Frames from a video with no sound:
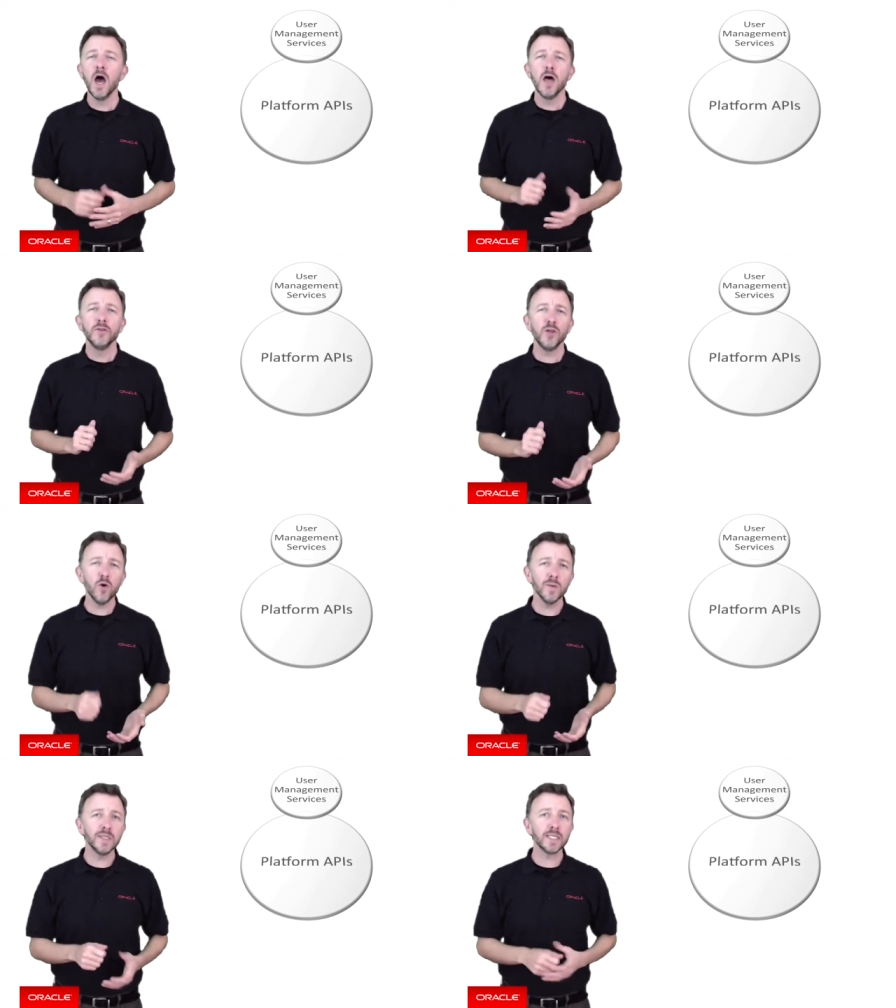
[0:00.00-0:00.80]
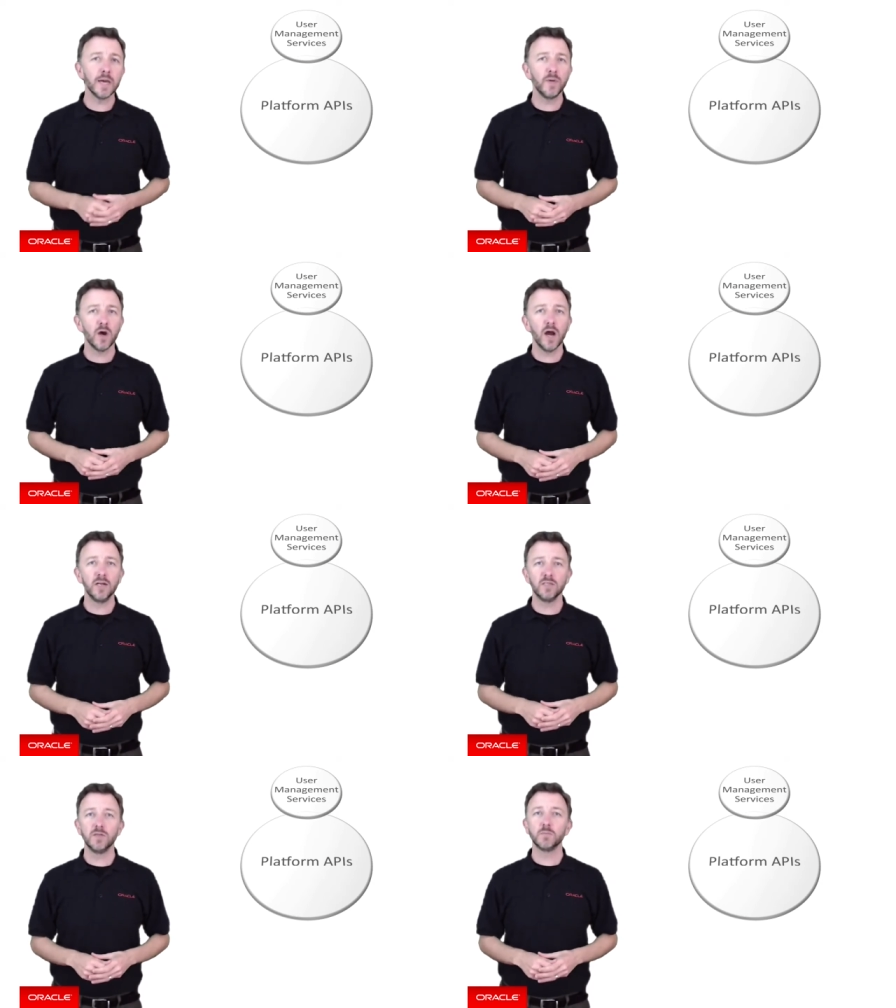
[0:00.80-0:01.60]
The UMS API
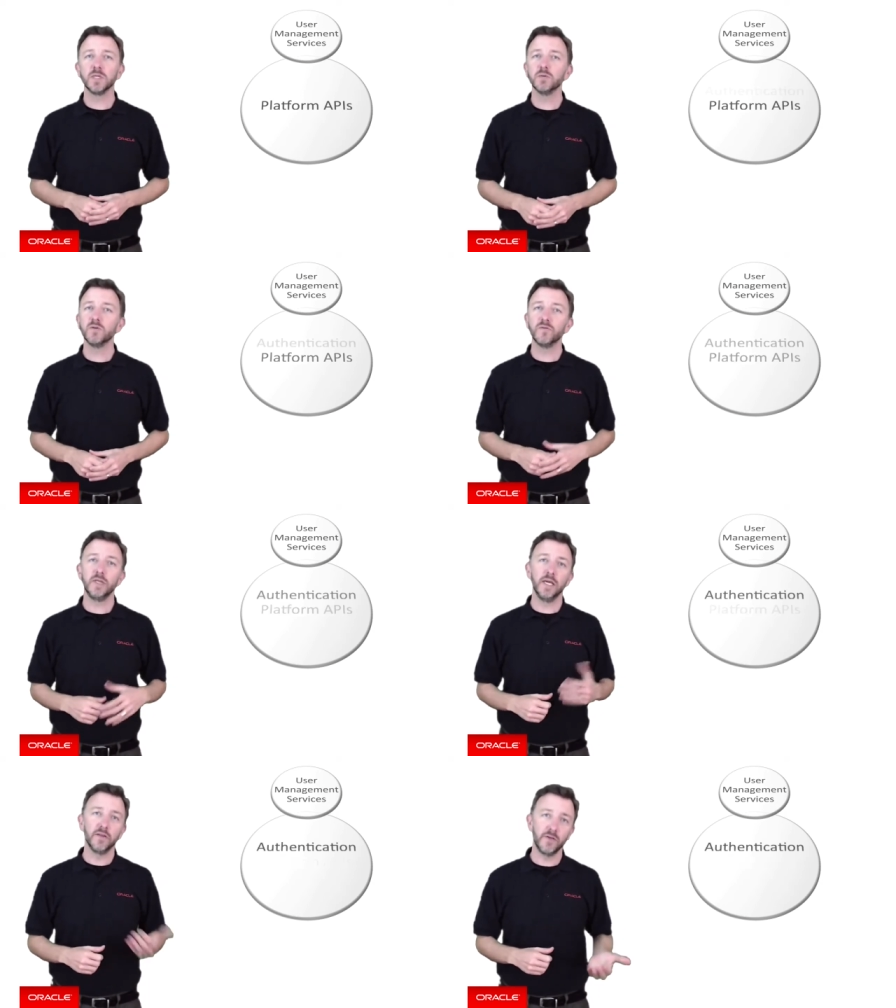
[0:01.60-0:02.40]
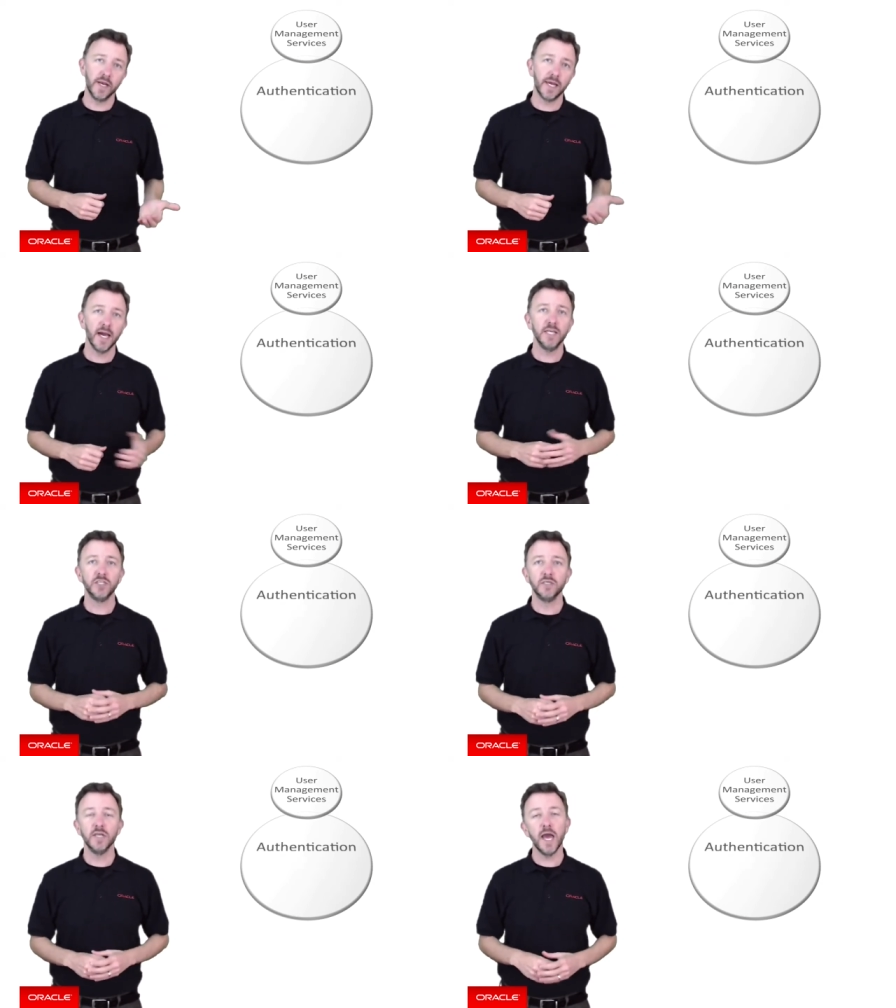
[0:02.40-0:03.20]
is responsible for the
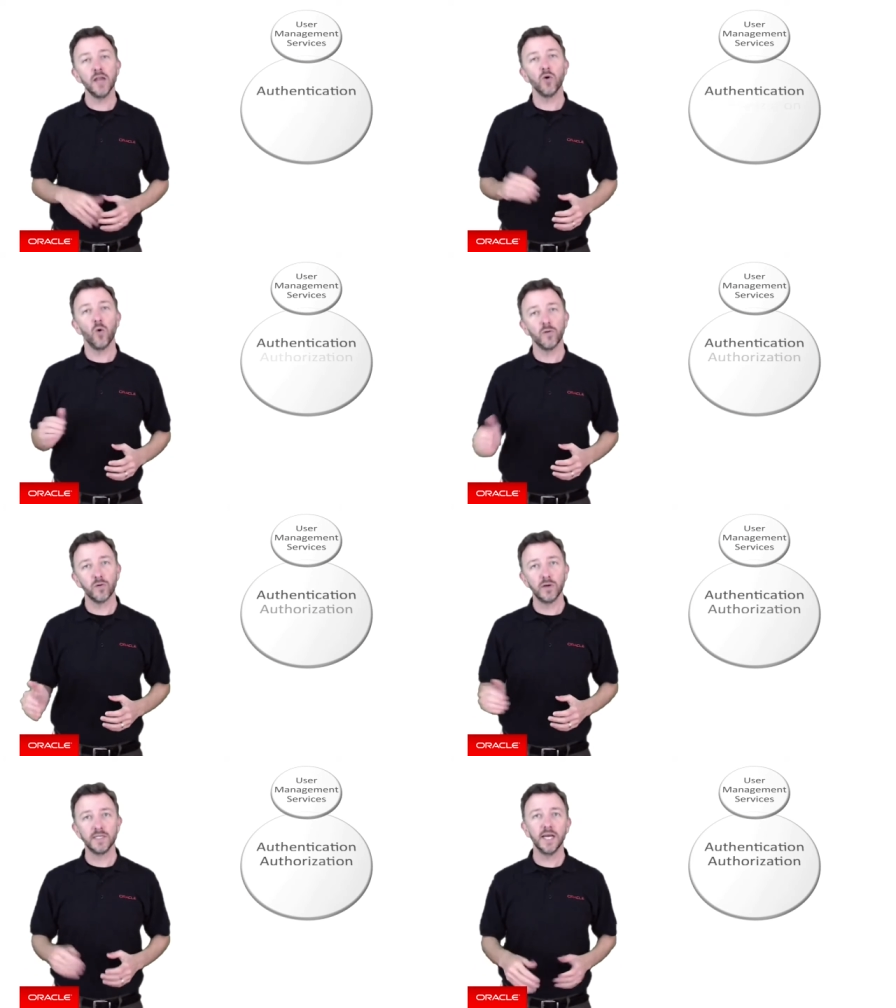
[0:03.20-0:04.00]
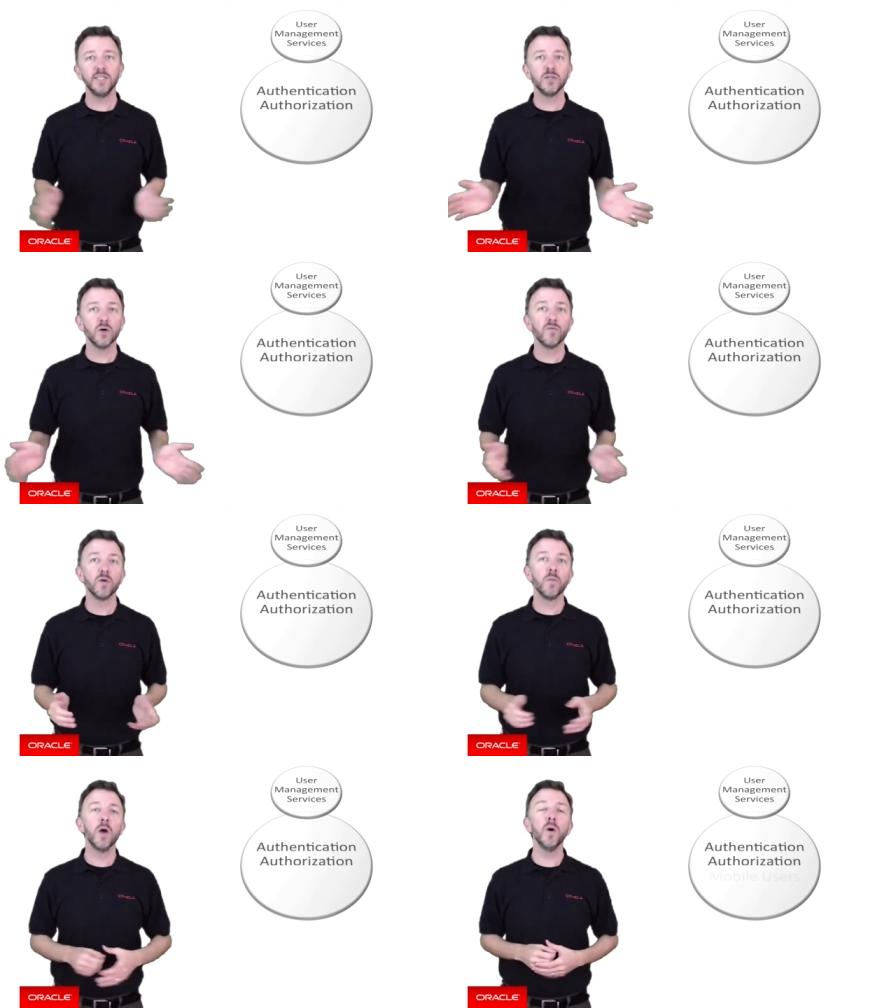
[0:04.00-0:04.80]
authentication and authorization of
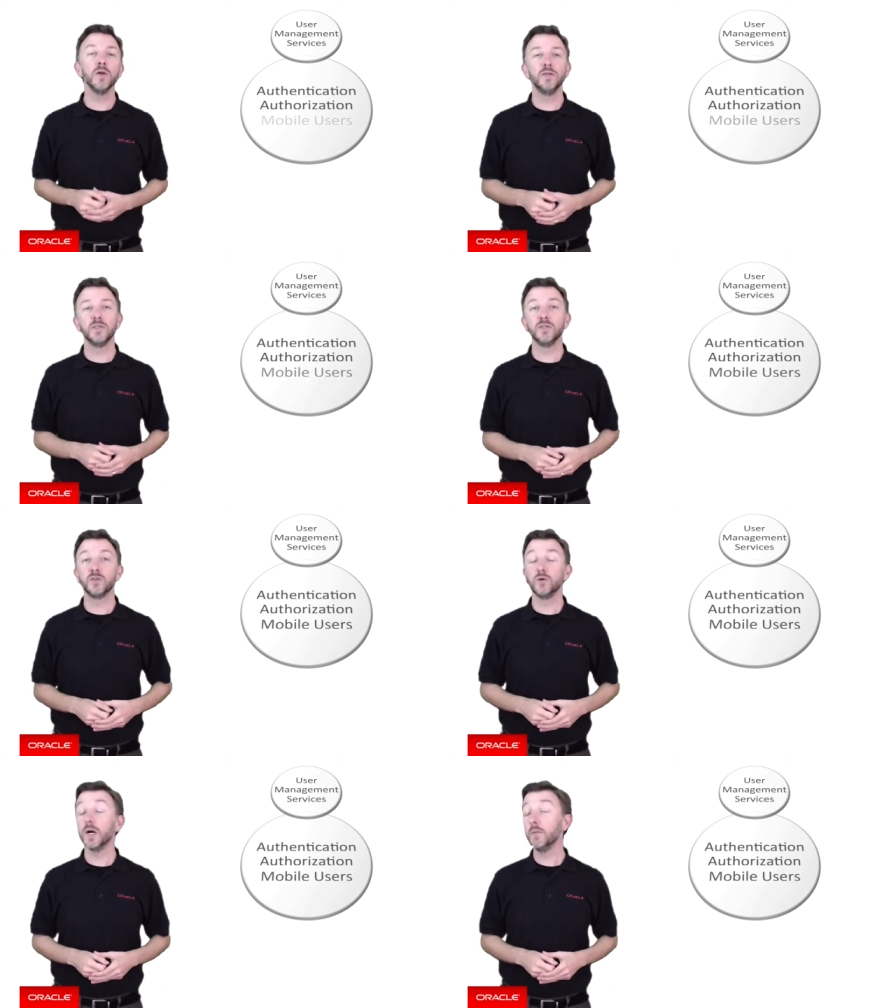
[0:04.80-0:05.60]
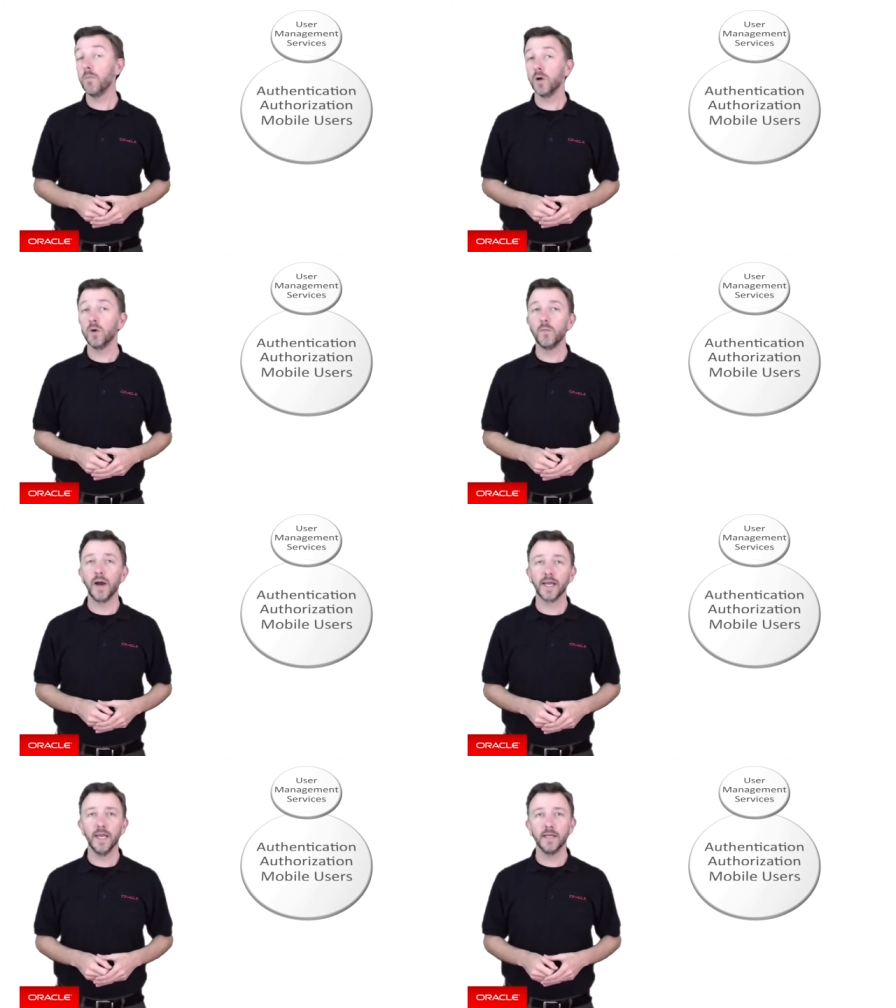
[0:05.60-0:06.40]
your mobile users through a mobile
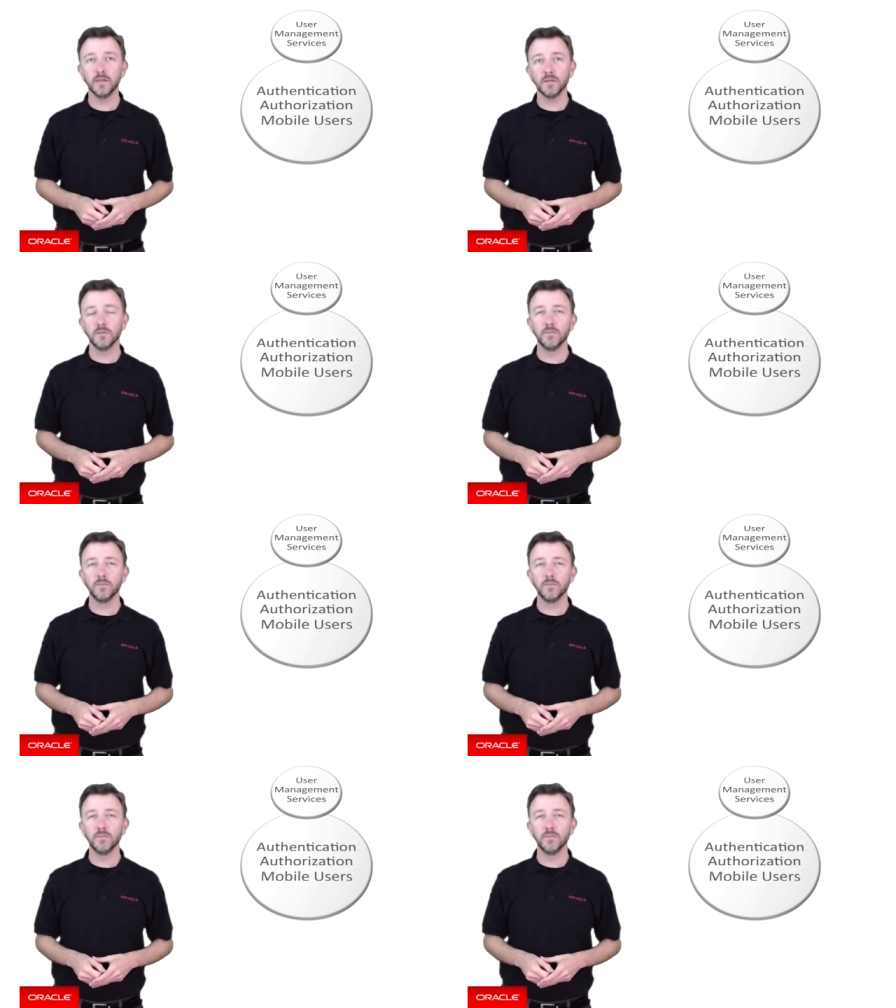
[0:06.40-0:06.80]
backend.